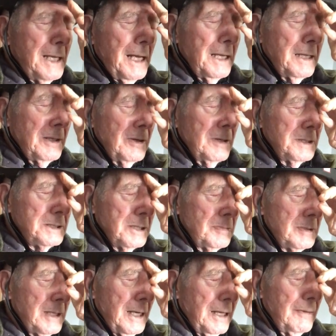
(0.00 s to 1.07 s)
Battalion there, say
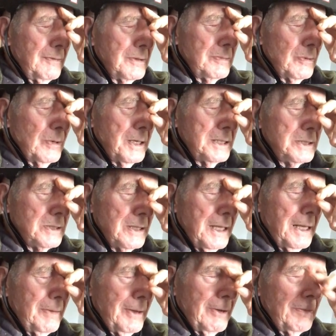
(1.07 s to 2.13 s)
battalion 5th Marines. So
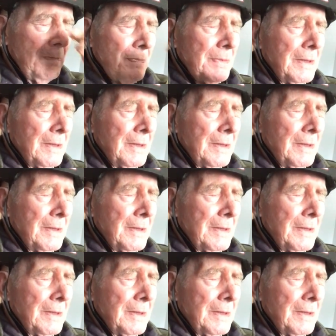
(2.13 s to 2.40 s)
they had about.